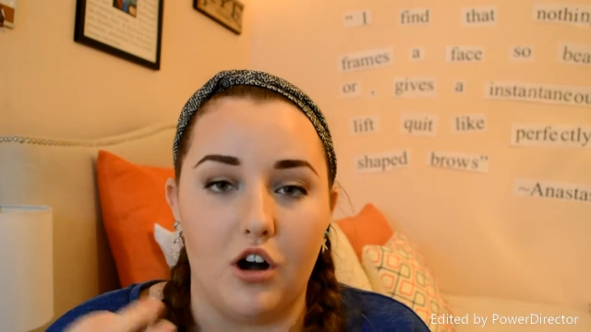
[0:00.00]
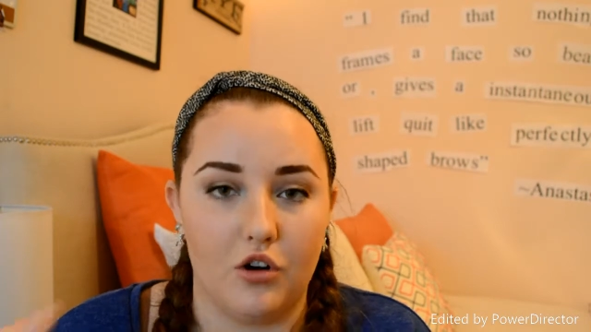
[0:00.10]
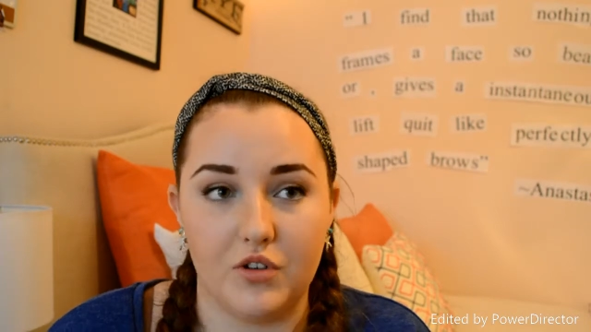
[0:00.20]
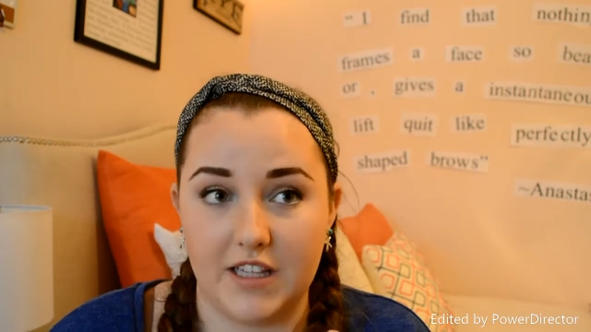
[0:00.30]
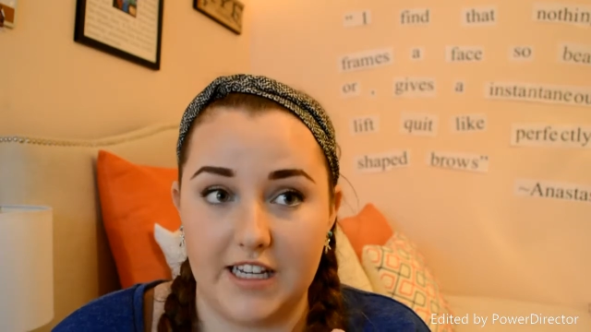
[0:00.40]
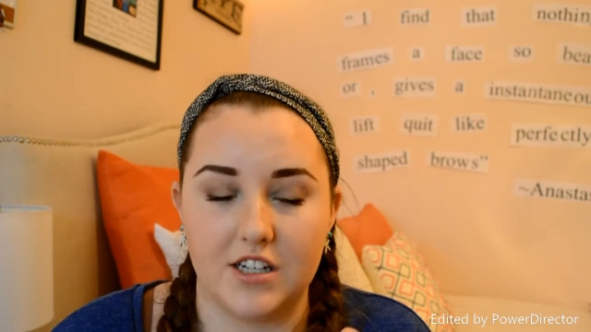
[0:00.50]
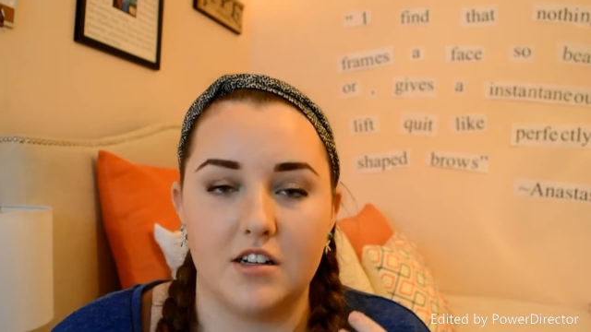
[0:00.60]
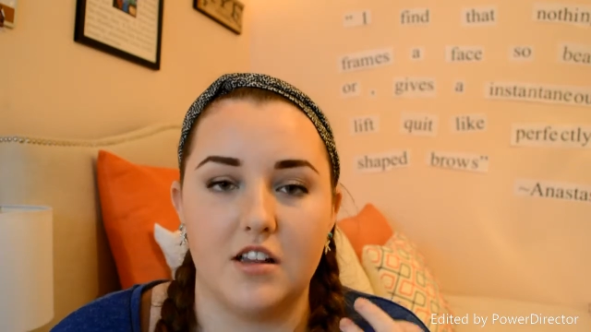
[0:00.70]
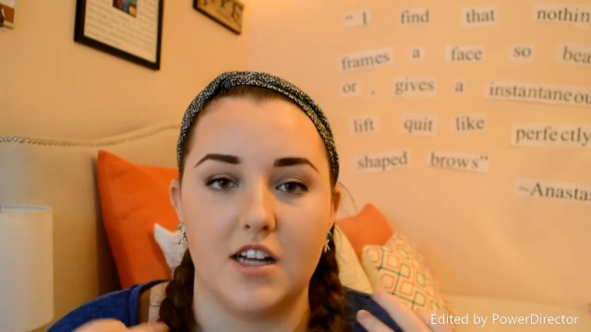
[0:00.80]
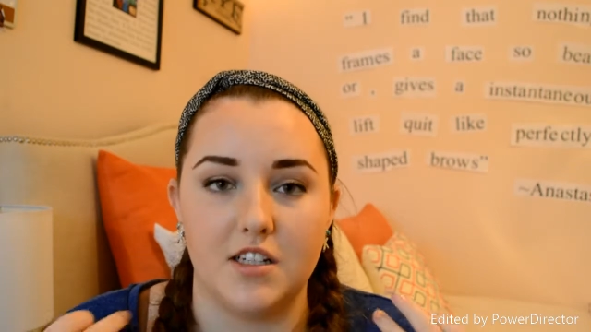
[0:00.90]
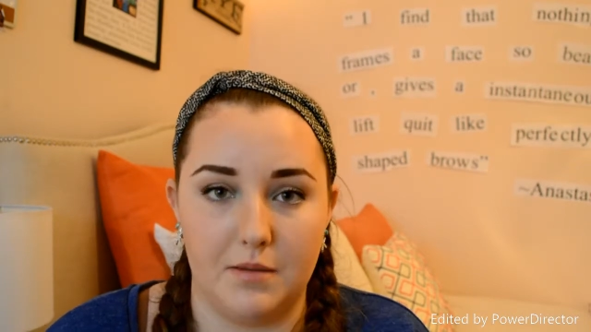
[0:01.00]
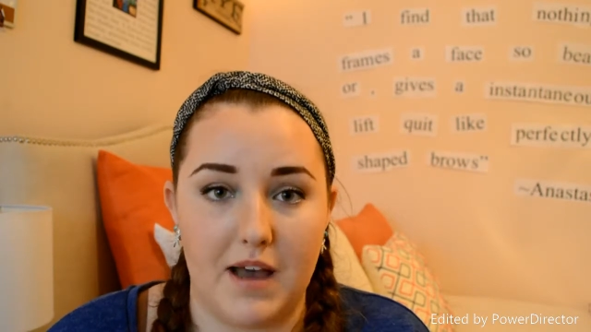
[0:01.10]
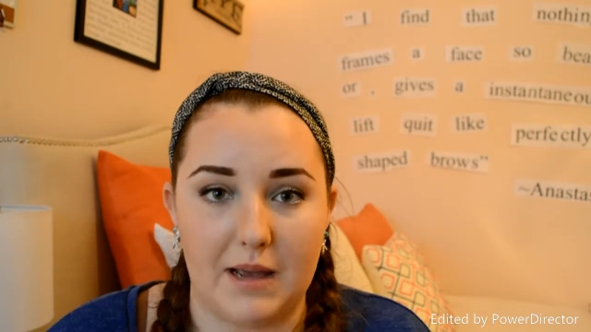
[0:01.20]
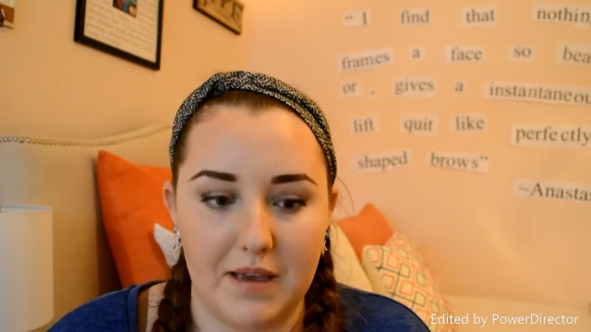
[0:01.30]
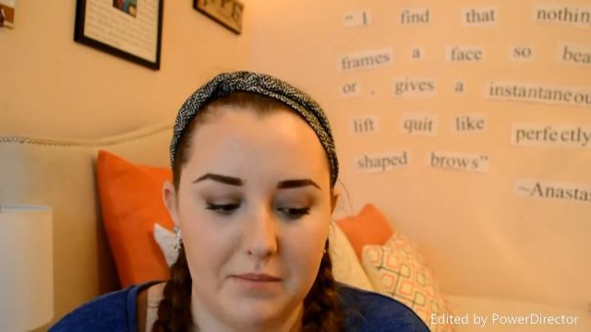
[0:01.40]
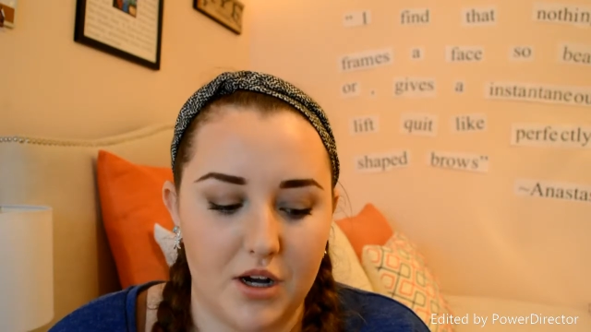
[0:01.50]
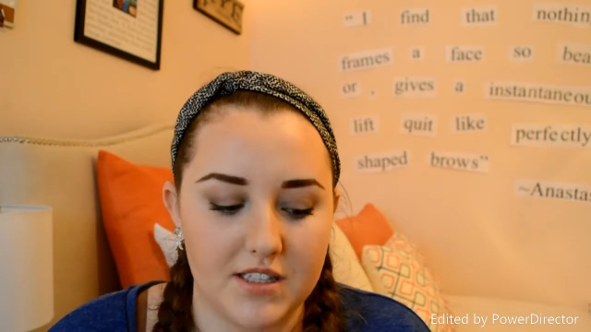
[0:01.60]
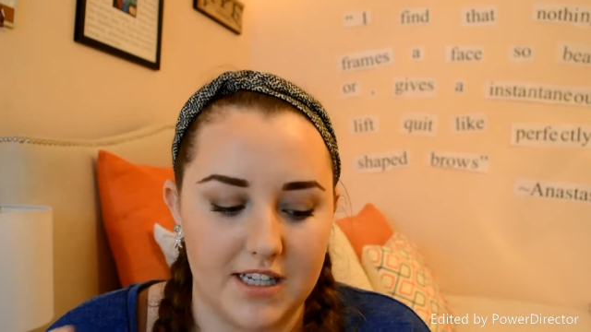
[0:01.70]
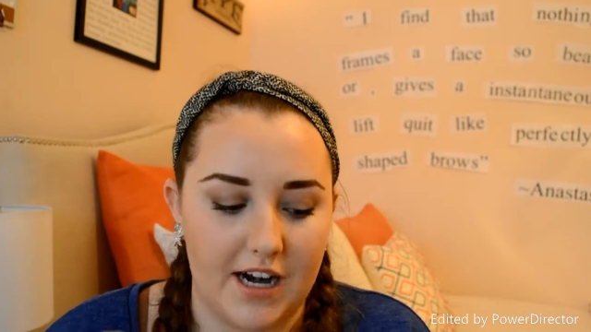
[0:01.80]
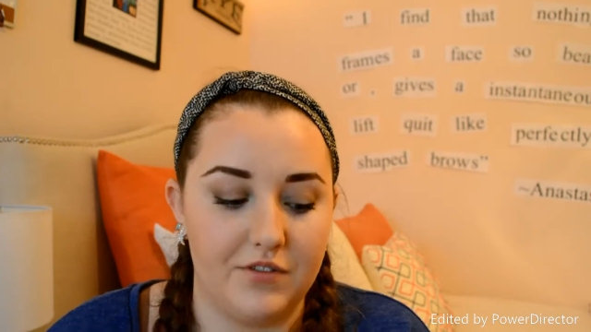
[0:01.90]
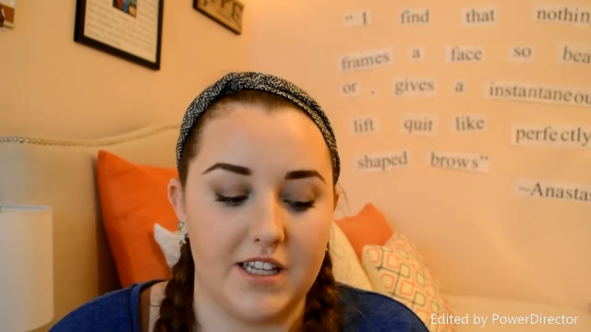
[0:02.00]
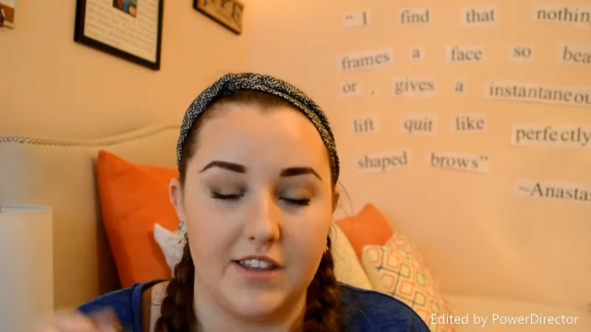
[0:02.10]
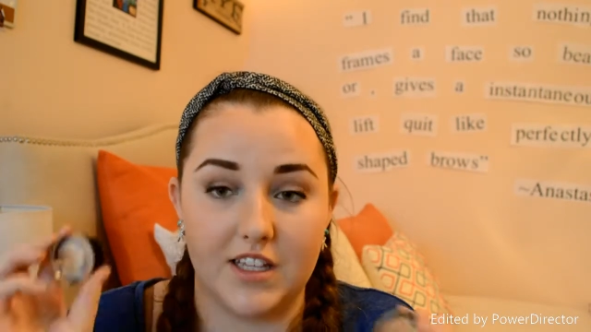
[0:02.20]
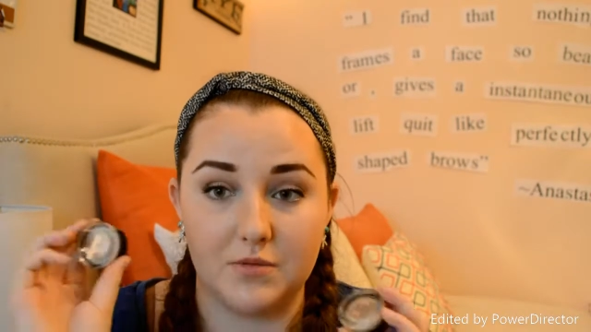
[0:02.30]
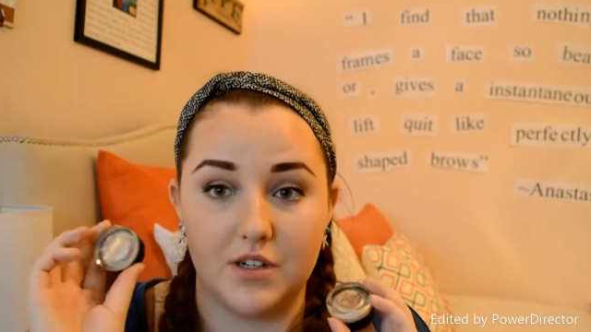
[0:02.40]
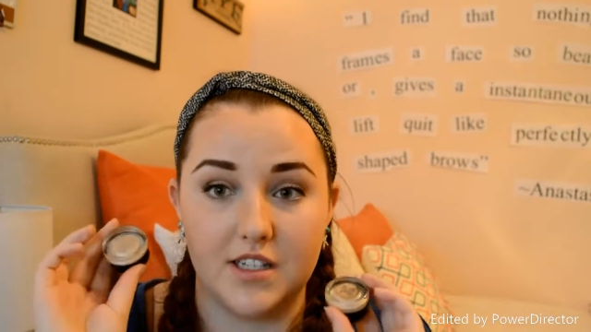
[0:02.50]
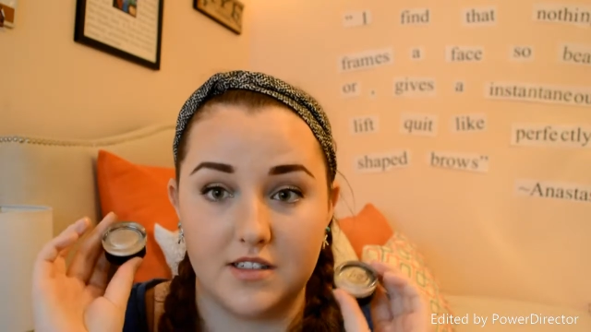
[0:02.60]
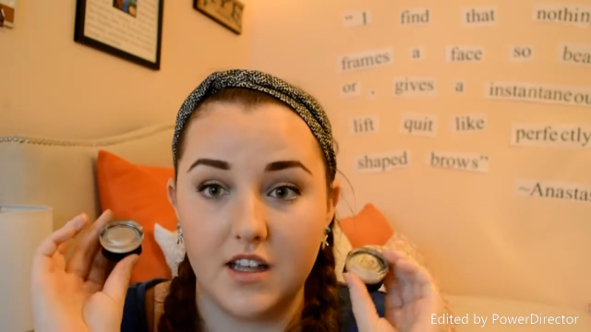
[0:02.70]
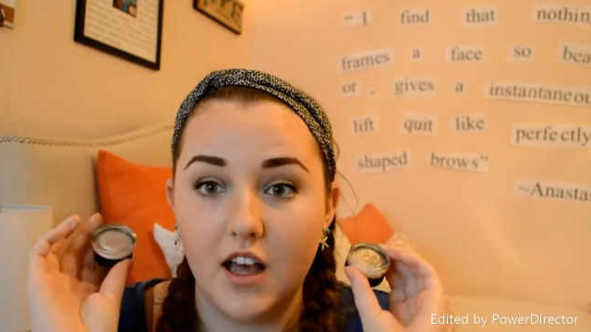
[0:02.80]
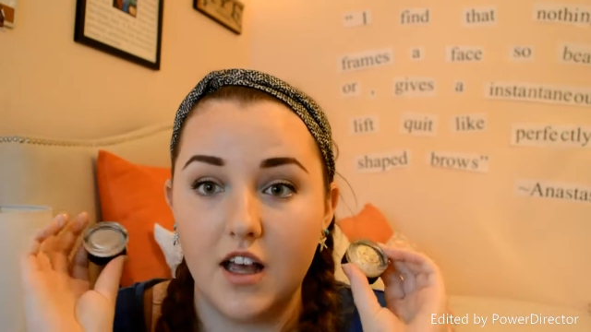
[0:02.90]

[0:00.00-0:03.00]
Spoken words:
are related a lot to the MAC paint pots, and I'd say this one is